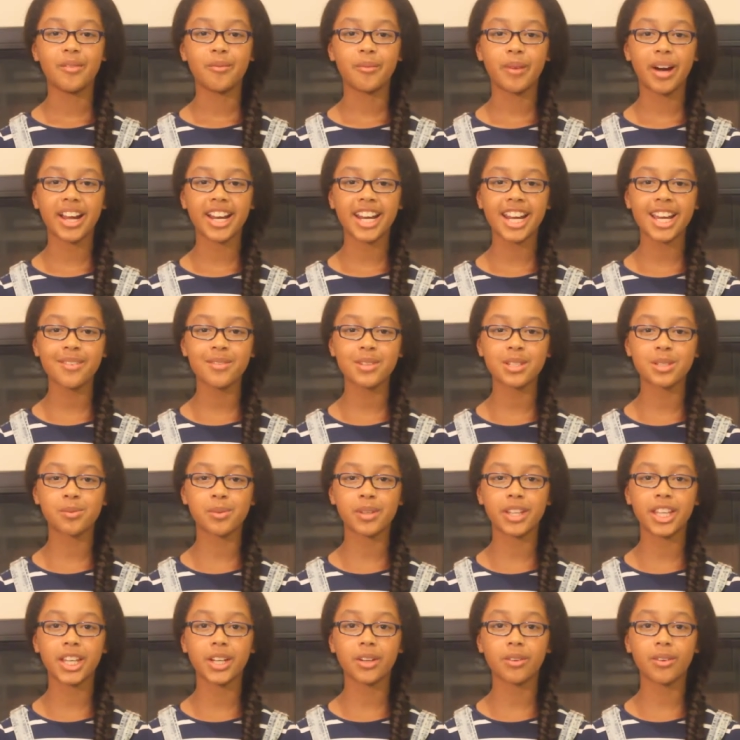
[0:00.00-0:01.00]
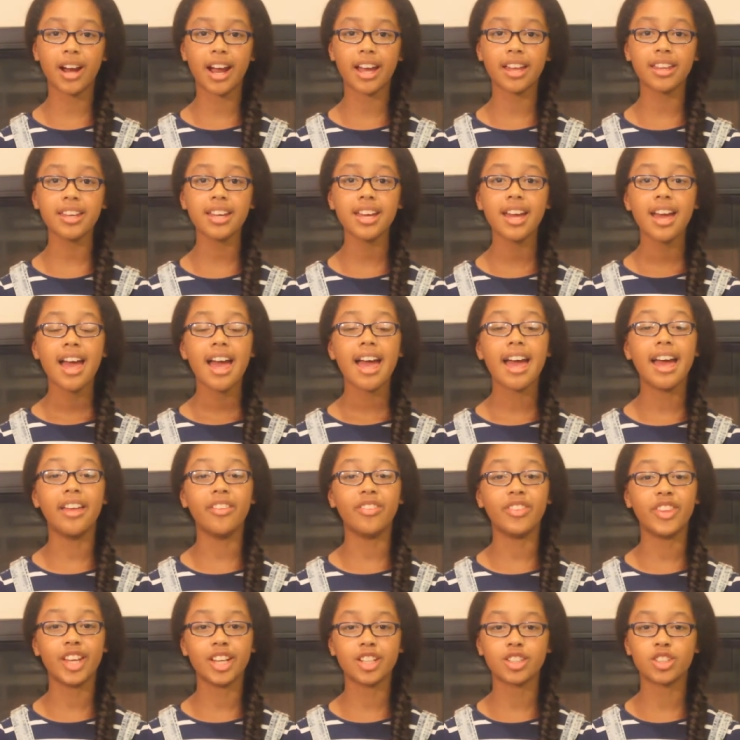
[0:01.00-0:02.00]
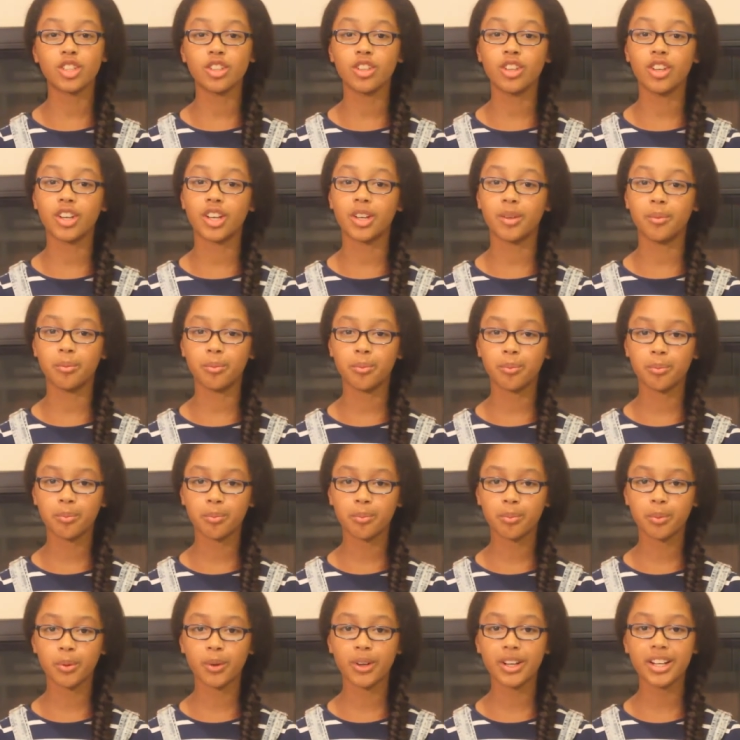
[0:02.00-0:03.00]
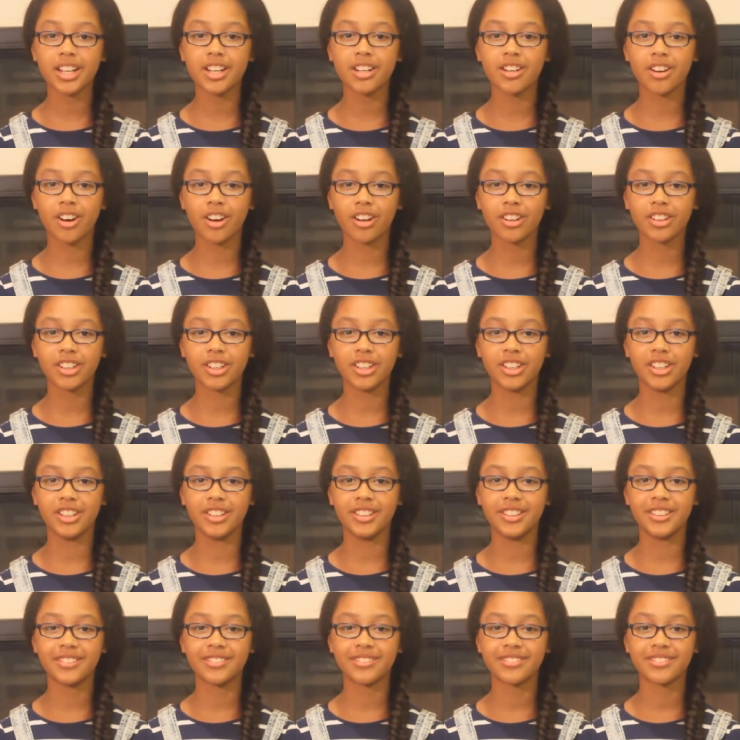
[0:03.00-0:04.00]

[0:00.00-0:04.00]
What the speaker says: My name is Malia Riley, and things are looking pretty darn good.